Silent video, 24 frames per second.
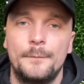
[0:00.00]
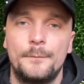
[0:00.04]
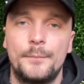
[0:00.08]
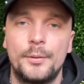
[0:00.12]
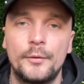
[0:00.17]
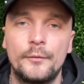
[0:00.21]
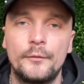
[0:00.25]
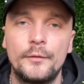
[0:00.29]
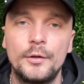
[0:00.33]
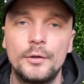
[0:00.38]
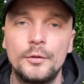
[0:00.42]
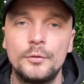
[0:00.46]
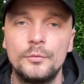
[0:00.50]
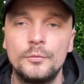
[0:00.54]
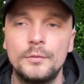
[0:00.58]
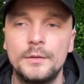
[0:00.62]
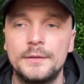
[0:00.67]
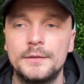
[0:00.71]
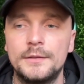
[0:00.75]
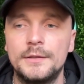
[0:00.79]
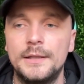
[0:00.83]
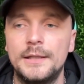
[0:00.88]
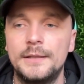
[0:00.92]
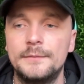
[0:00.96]

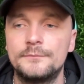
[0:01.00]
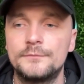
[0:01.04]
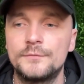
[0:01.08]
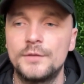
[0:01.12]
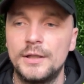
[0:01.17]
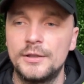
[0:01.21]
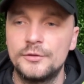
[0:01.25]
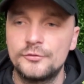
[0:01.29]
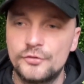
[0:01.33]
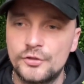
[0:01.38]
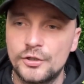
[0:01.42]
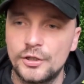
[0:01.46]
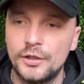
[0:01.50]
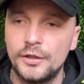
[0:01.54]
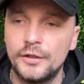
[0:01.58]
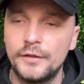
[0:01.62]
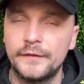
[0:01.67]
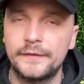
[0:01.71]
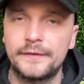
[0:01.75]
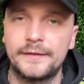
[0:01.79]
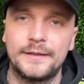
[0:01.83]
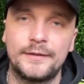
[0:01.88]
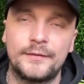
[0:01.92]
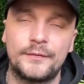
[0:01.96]
Piroe and
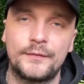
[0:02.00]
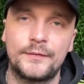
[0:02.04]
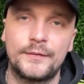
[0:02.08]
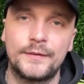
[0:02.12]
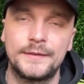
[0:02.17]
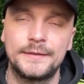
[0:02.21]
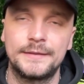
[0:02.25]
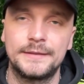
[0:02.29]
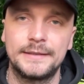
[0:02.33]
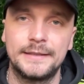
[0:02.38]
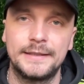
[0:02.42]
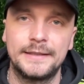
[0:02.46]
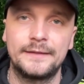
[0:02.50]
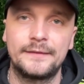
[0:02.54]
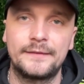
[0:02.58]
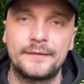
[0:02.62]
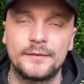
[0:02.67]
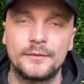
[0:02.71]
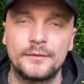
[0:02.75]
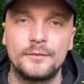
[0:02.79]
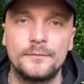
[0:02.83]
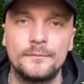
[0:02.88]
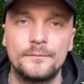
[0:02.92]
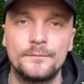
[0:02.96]
Joseph
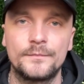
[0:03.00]
is